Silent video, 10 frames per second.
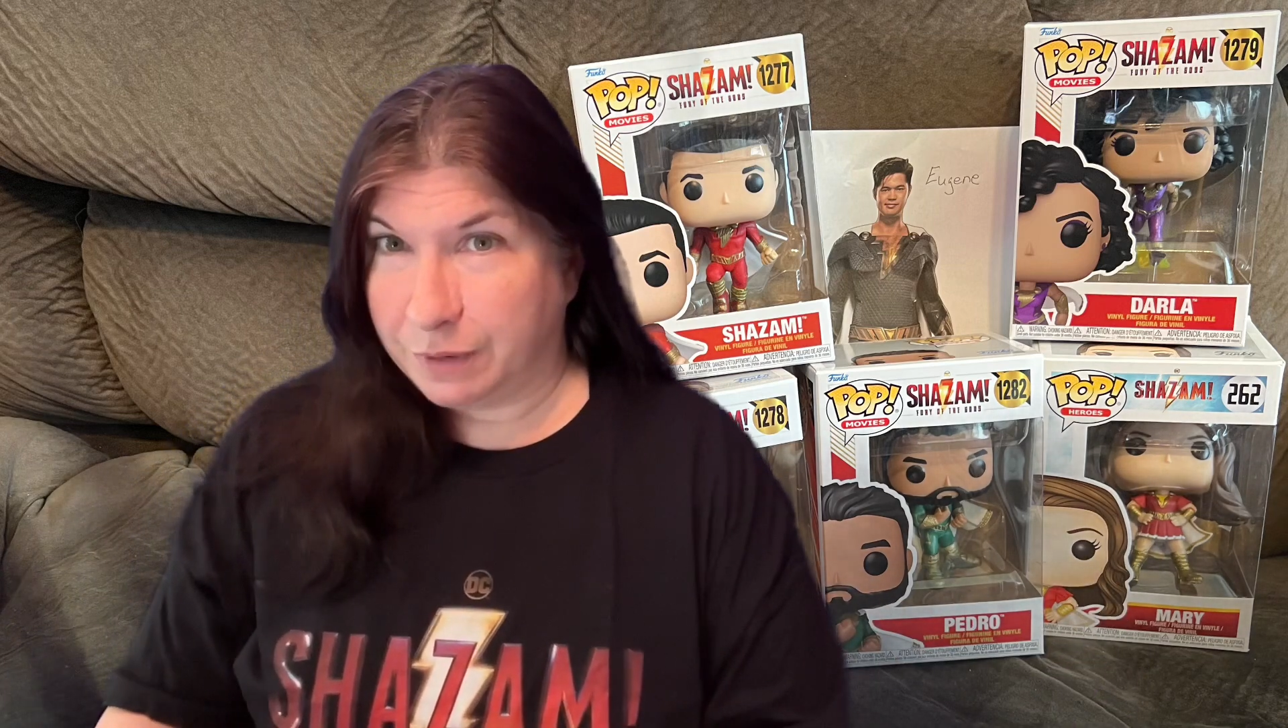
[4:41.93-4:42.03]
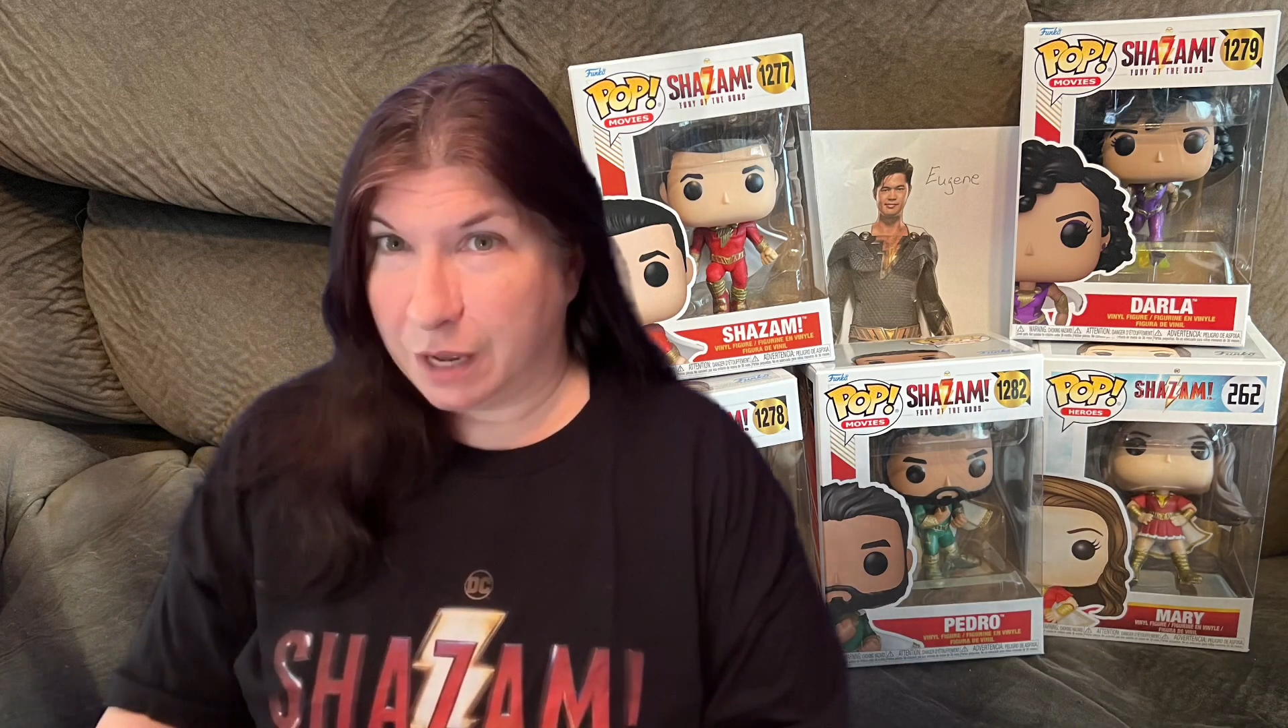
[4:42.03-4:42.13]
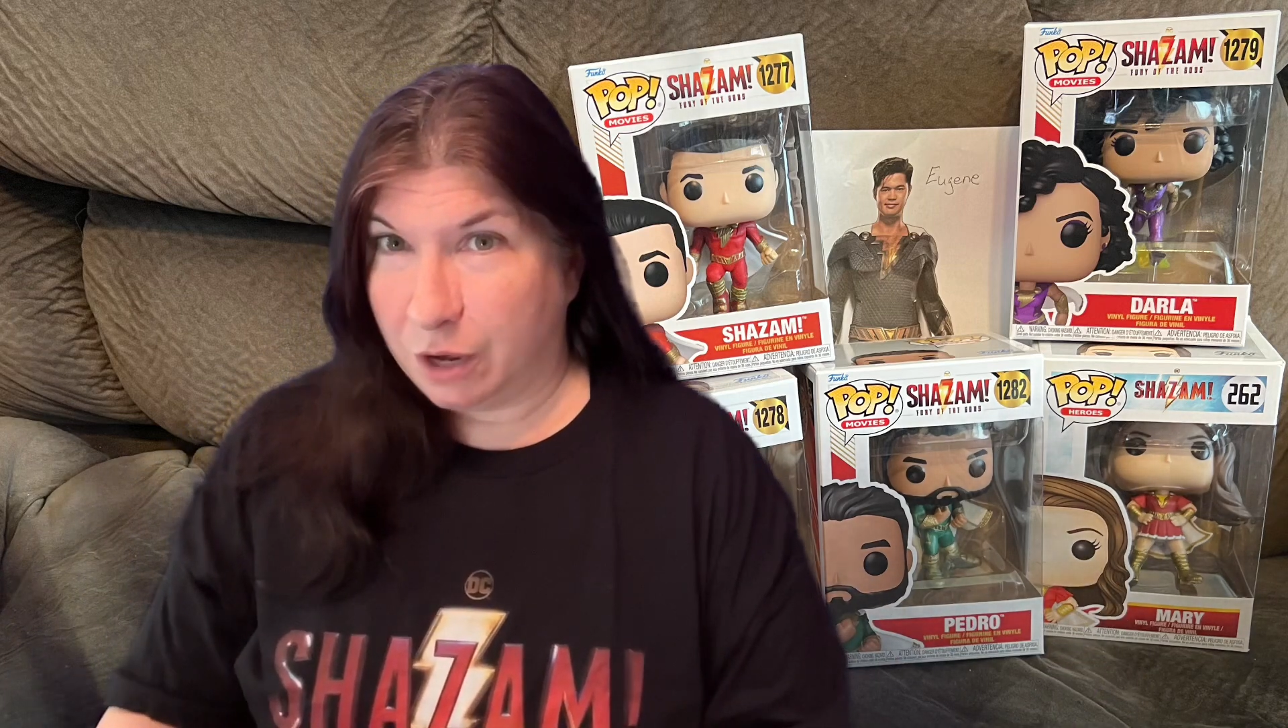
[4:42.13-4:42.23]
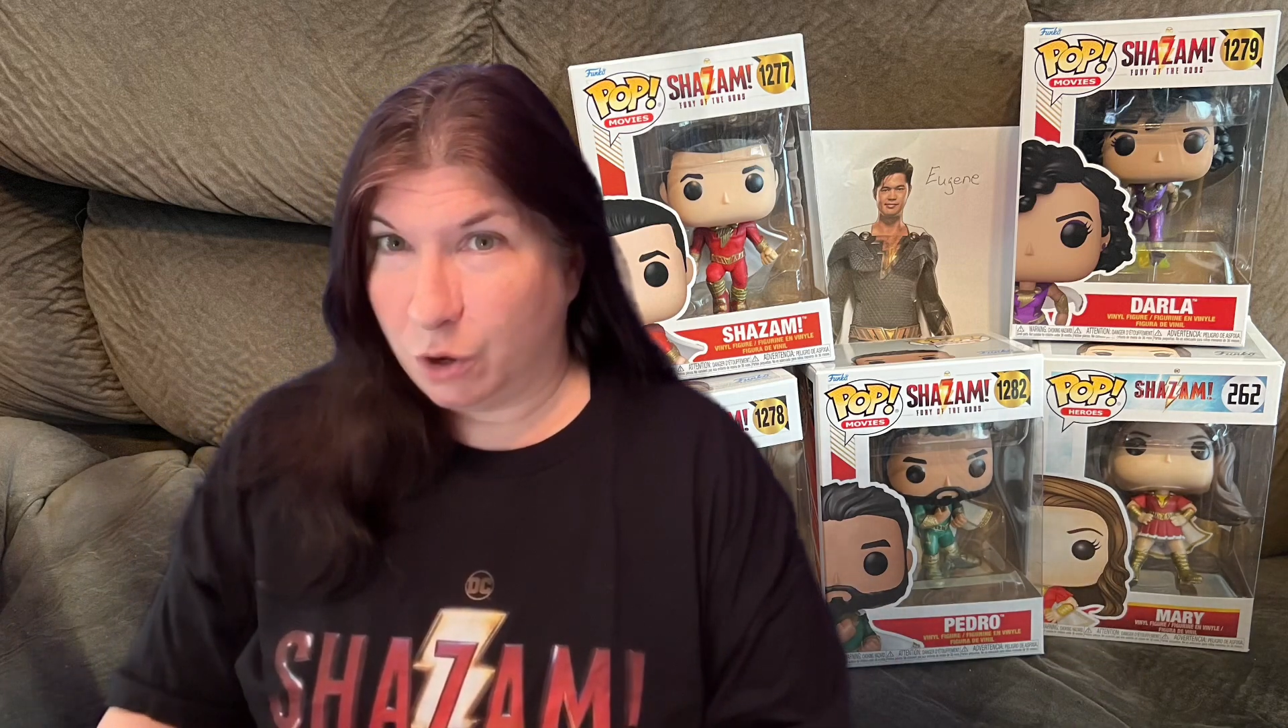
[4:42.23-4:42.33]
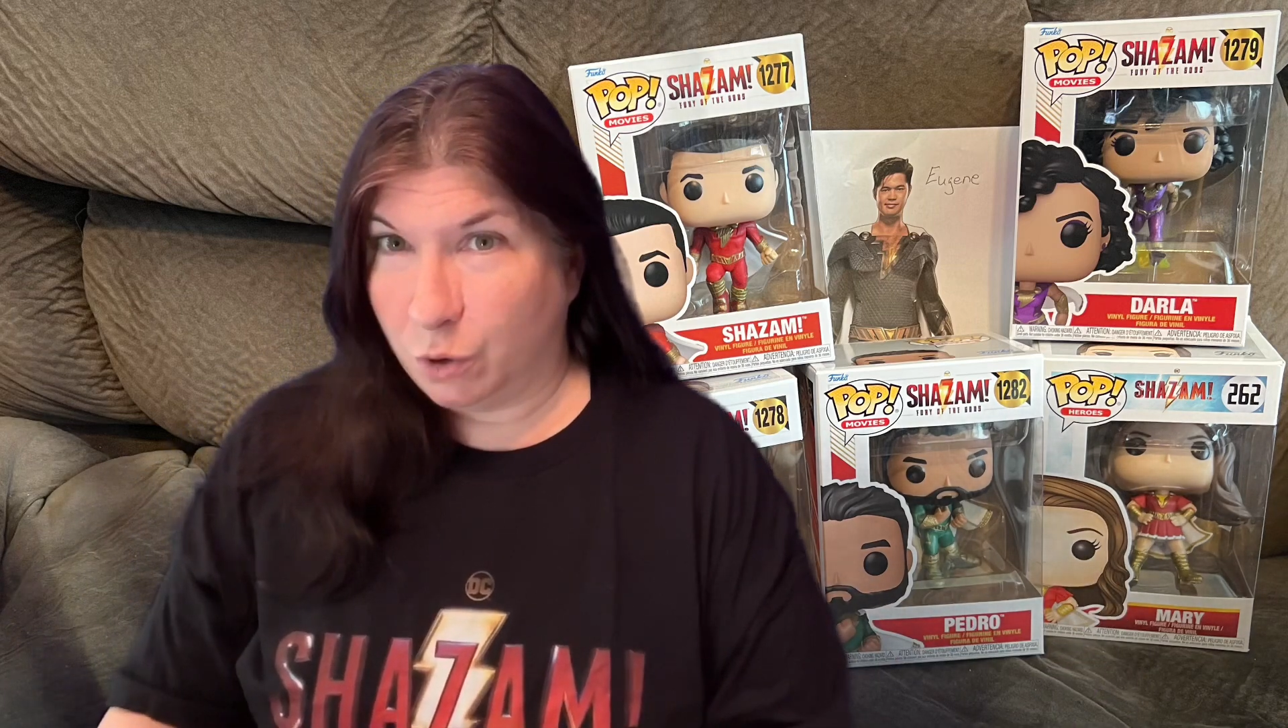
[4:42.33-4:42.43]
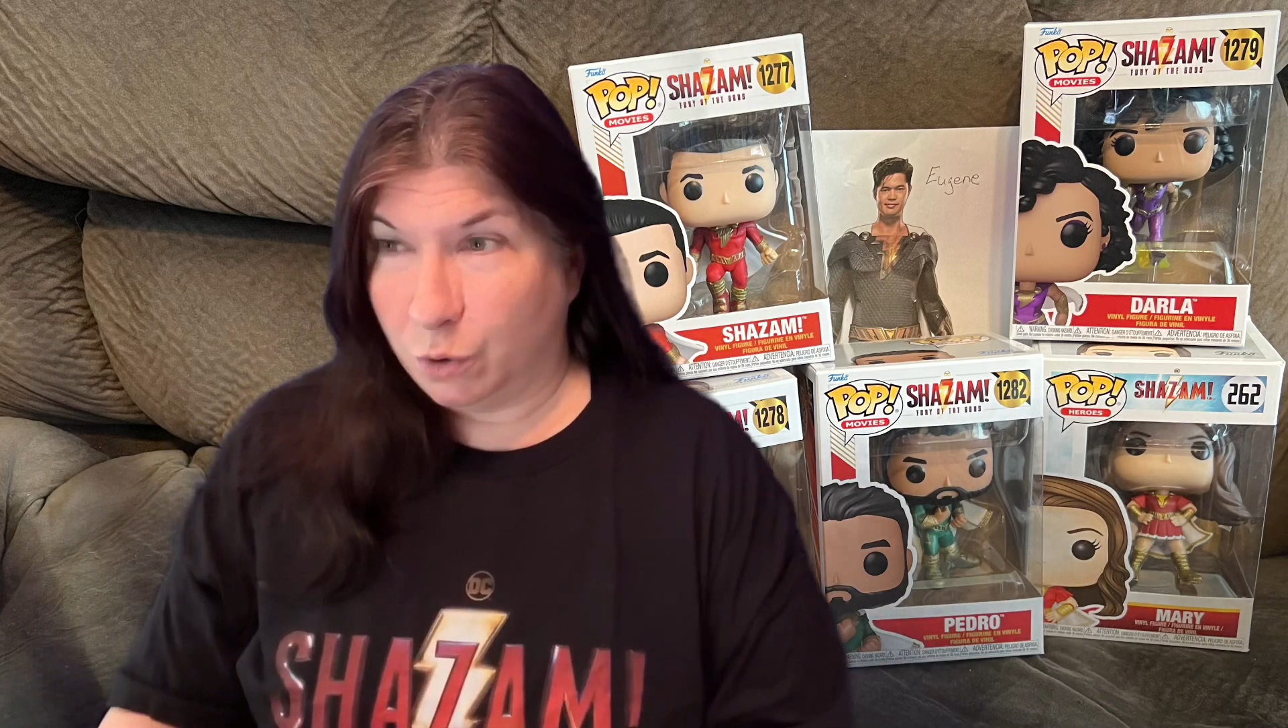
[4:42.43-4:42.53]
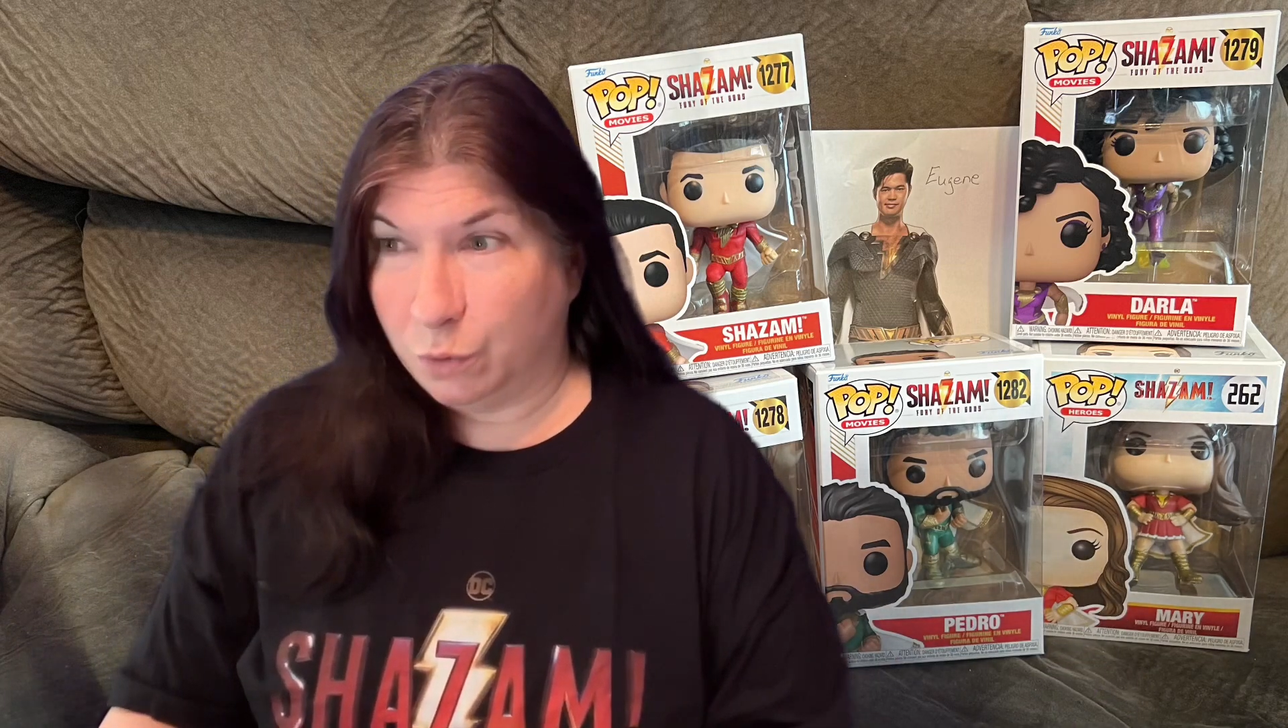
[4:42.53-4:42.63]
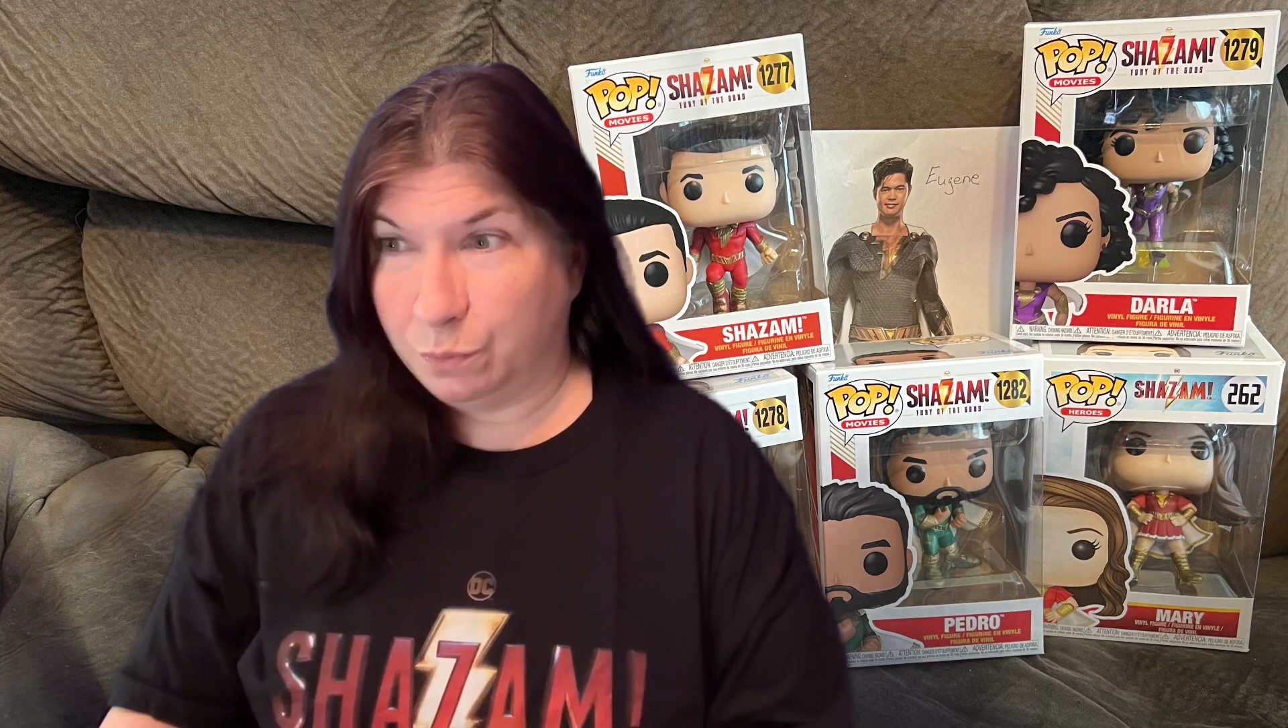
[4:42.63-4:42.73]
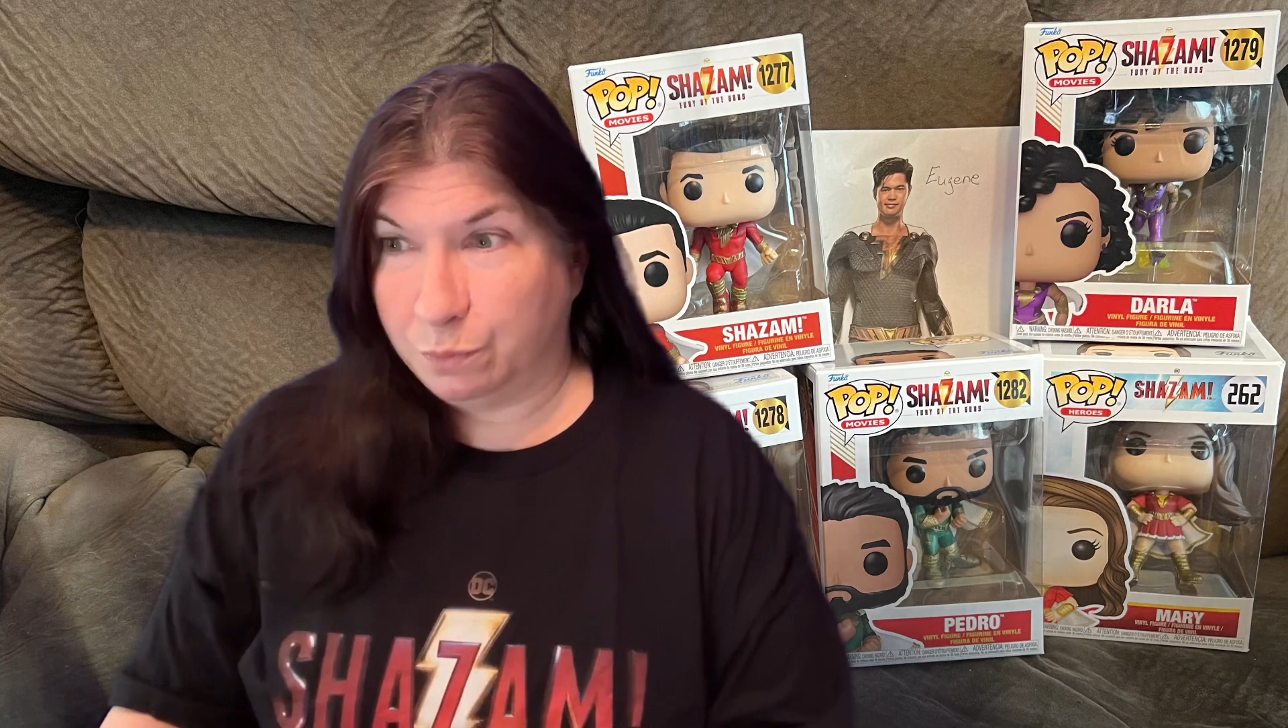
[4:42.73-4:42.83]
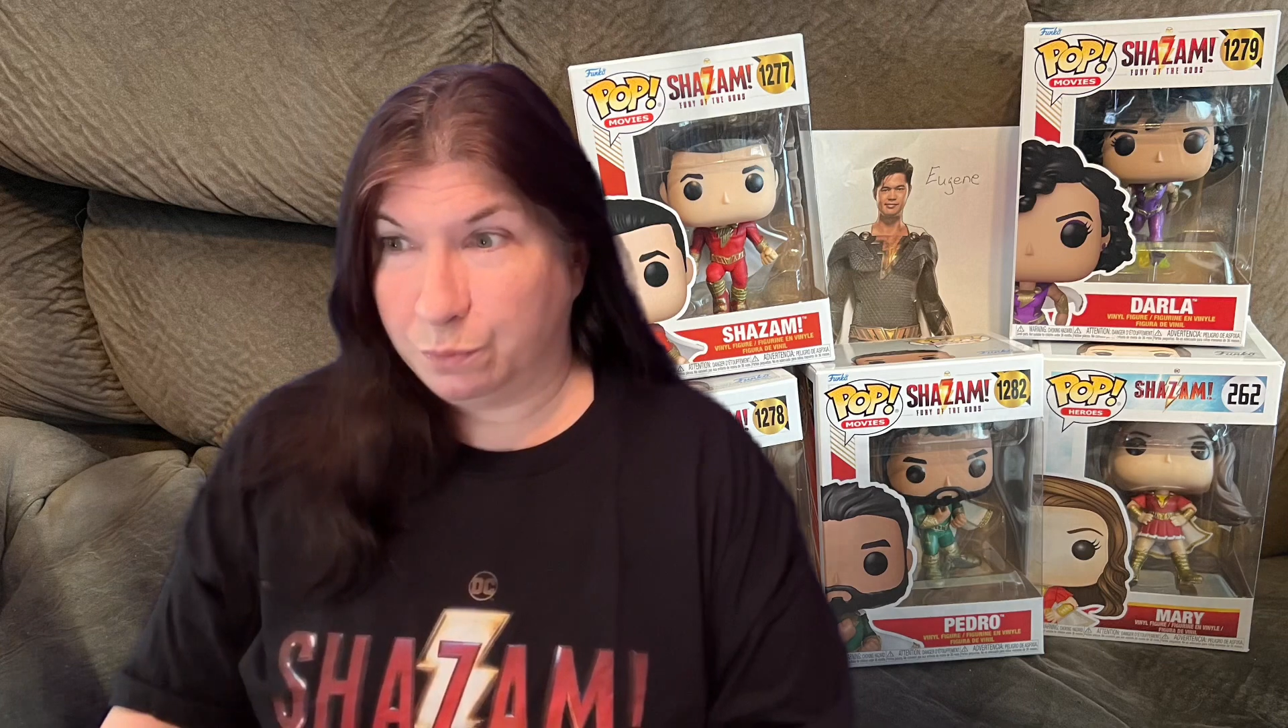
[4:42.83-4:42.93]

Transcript: I hope